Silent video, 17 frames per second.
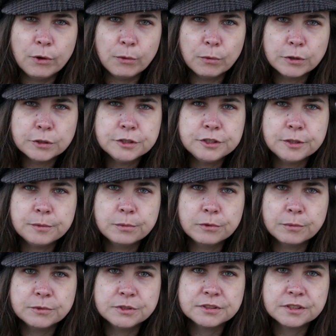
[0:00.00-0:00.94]
We
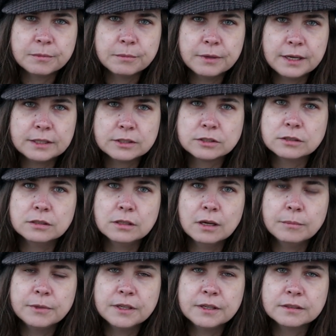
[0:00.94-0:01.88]
worship women's compassion
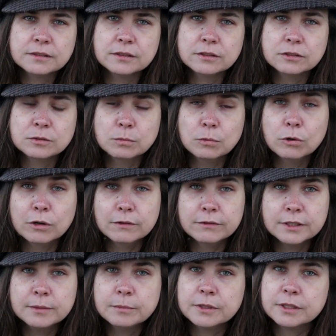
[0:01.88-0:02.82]
not because there is more
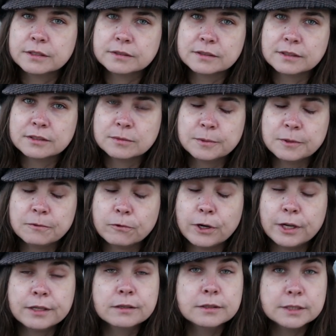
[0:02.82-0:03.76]
of it, because let's be
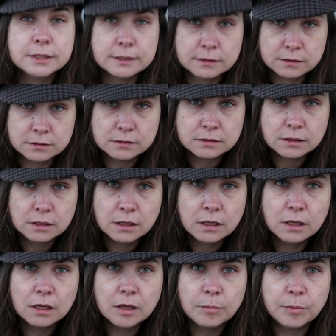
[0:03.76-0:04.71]
frank, there isn't,
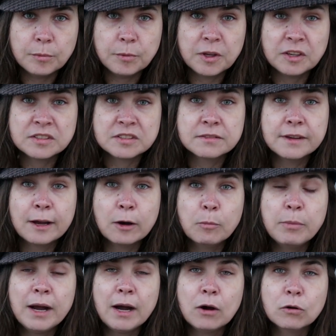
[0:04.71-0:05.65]
but because of
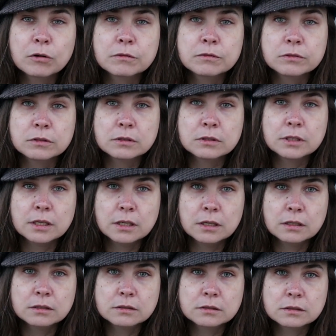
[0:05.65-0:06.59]
how powerful
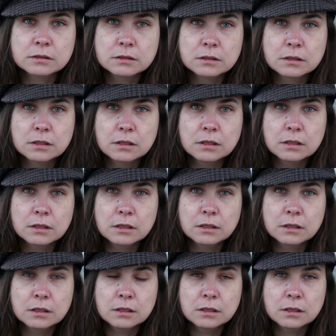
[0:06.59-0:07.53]
it is.
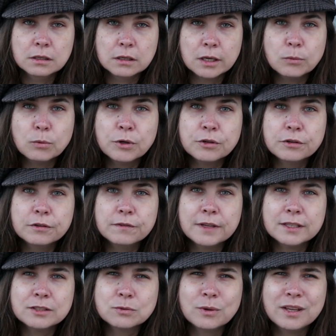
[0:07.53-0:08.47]
I wonder
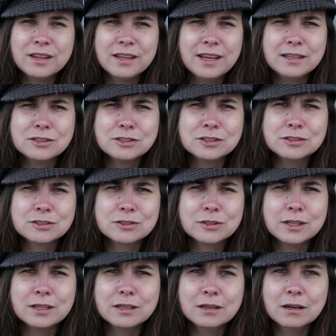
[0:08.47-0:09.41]
if that's why the ancients
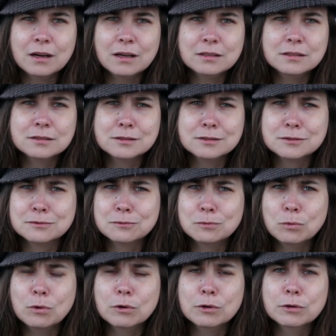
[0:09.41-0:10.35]
created goddesses
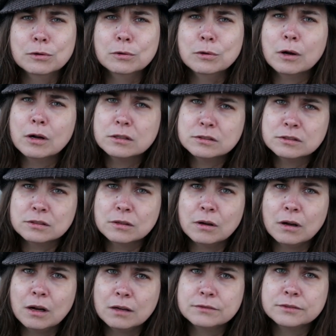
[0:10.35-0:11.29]
of war who are
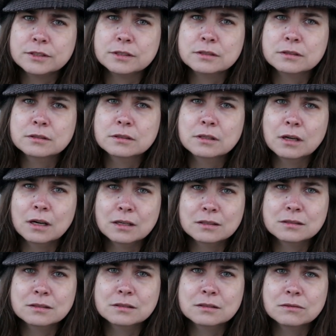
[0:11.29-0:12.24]
also often
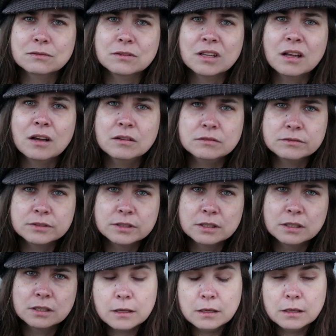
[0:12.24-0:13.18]
goddesses of
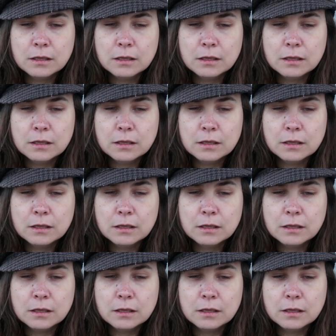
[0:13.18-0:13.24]
love.